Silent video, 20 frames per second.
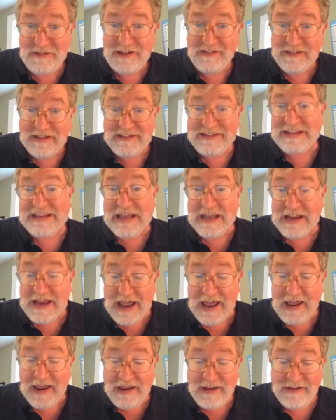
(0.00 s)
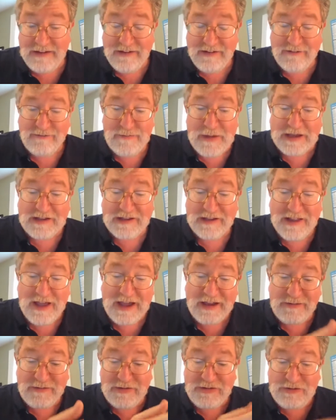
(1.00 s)
in the DNA of
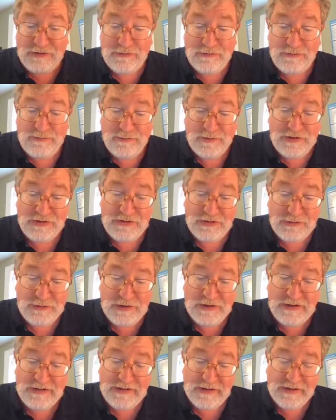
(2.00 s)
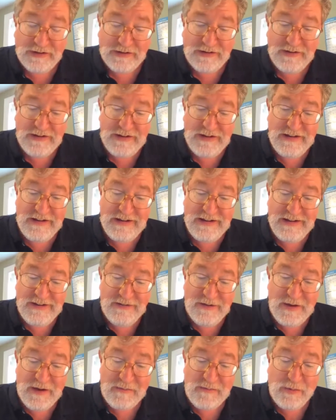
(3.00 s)
Mecalac, which you
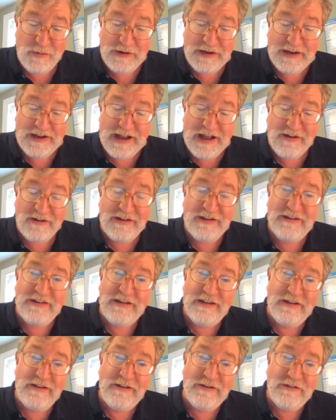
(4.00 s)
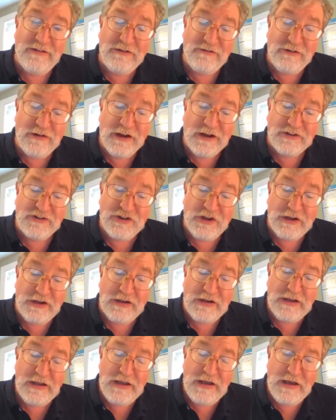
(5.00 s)
had pointed out in your
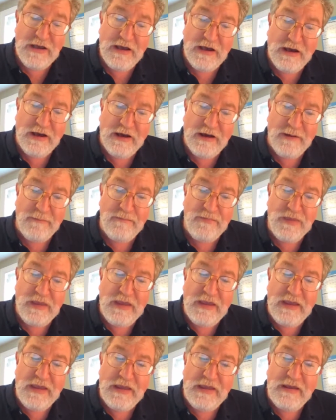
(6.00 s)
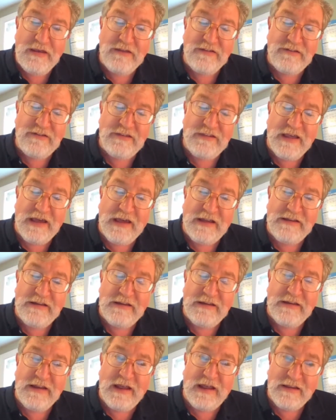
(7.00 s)
introduction, is
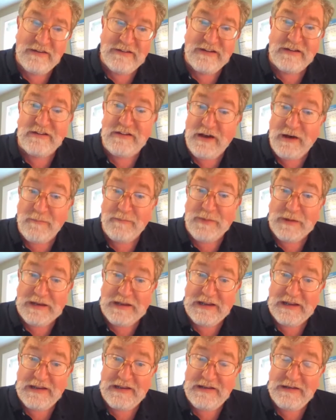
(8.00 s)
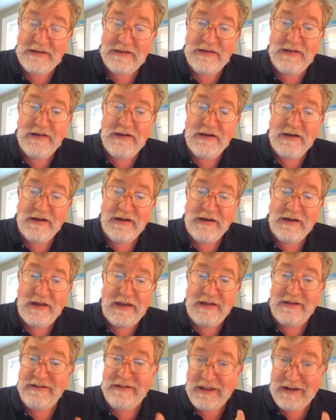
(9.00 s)
that as a company,
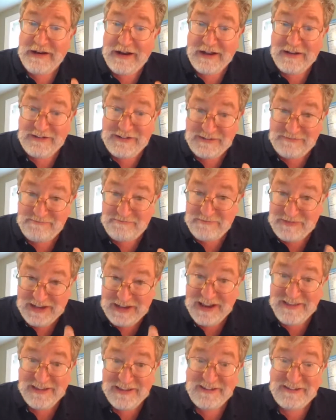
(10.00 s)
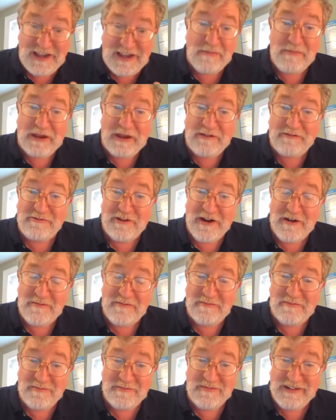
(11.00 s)
and I say this coming
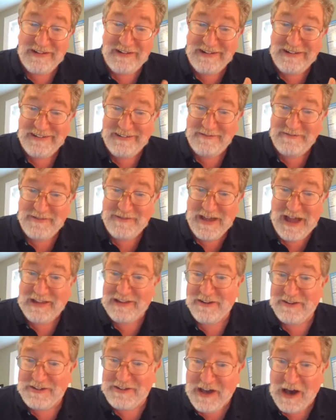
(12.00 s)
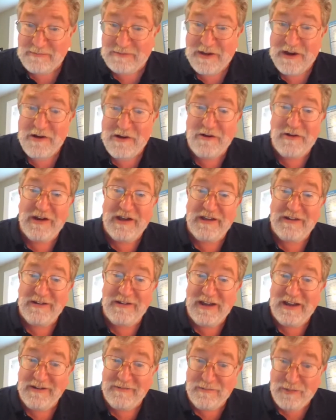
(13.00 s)
from Atlas Copco
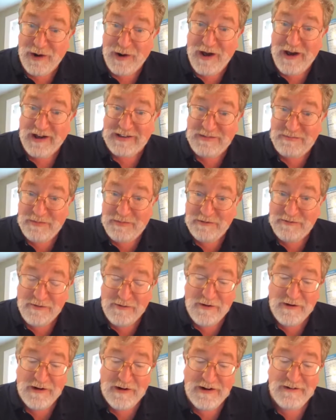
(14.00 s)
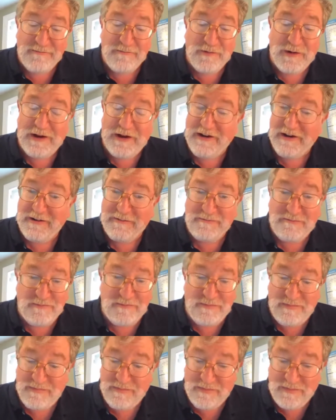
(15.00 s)
and Brock before, where